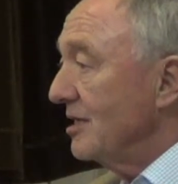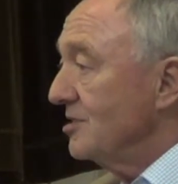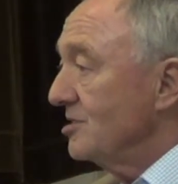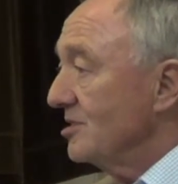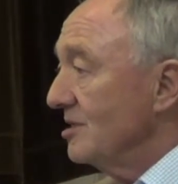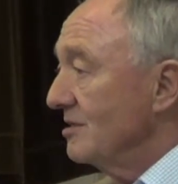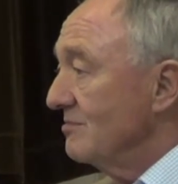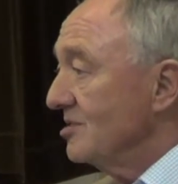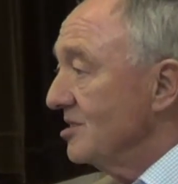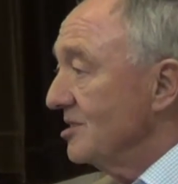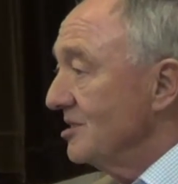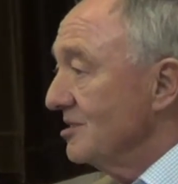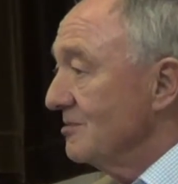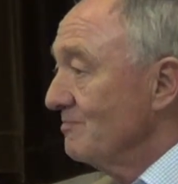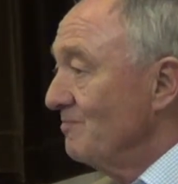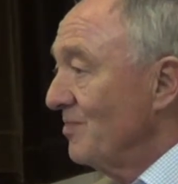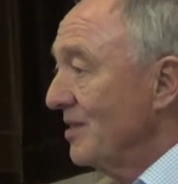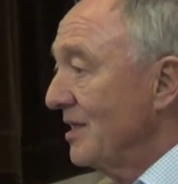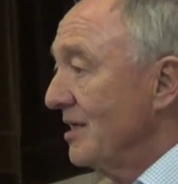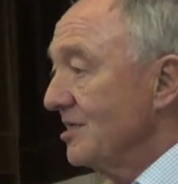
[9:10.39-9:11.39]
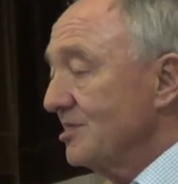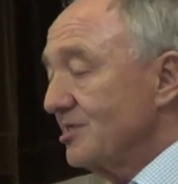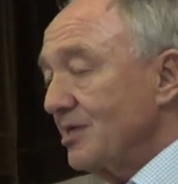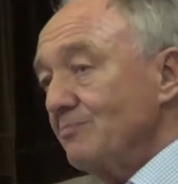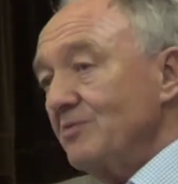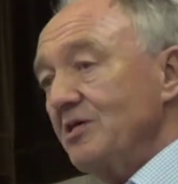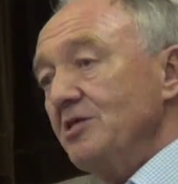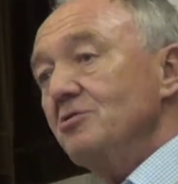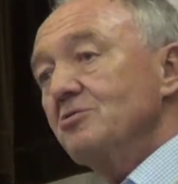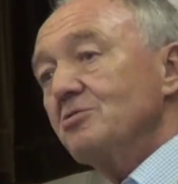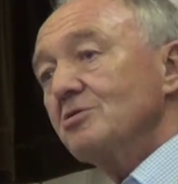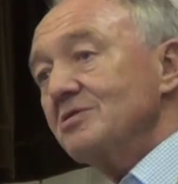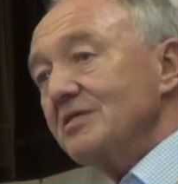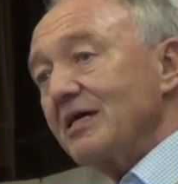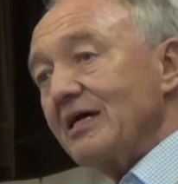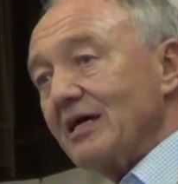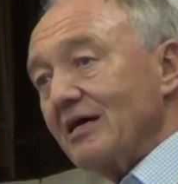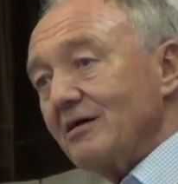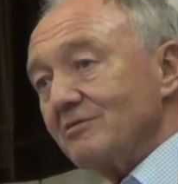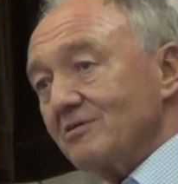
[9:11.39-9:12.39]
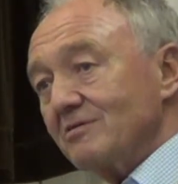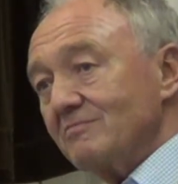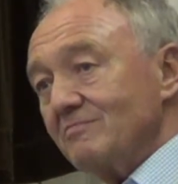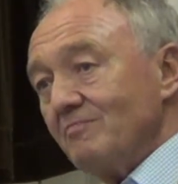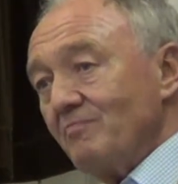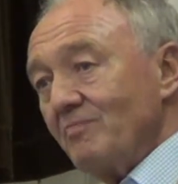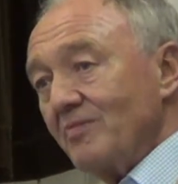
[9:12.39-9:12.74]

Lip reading: and services, something you couldn't get out of.